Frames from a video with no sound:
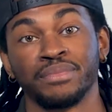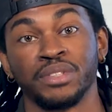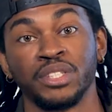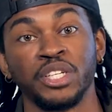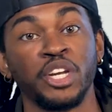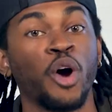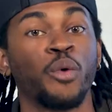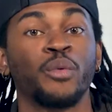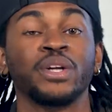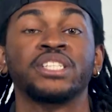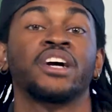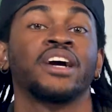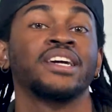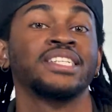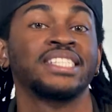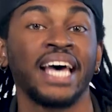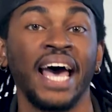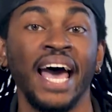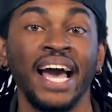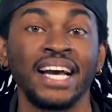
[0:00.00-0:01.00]
You don't return
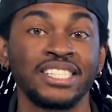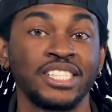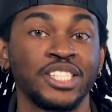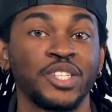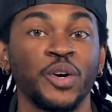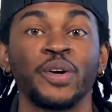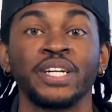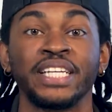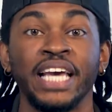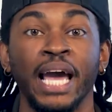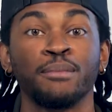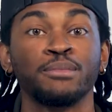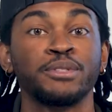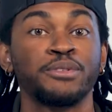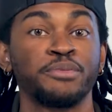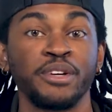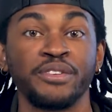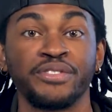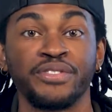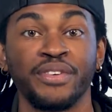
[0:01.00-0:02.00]
texts or DMs
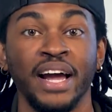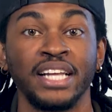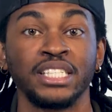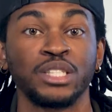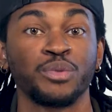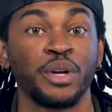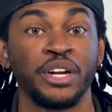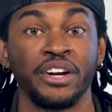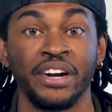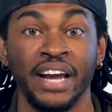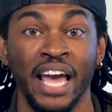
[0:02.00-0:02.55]
from your friends when you're